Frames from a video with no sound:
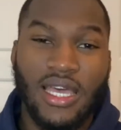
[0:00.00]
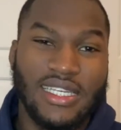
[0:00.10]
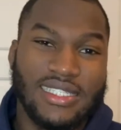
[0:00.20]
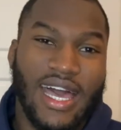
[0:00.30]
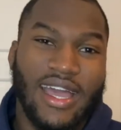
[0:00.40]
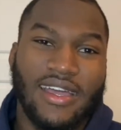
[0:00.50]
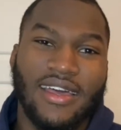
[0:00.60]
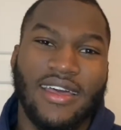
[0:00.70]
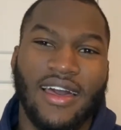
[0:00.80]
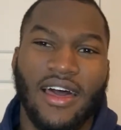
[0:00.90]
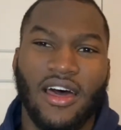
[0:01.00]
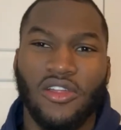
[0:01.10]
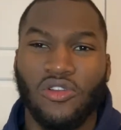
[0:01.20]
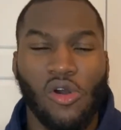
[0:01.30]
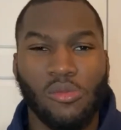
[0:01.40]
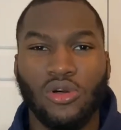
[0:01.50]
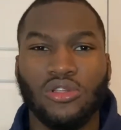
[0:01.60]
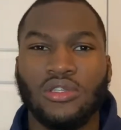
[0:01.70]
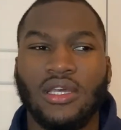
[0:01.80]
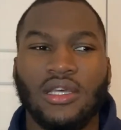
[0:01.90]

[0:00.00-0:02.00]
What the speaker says: It's like a normal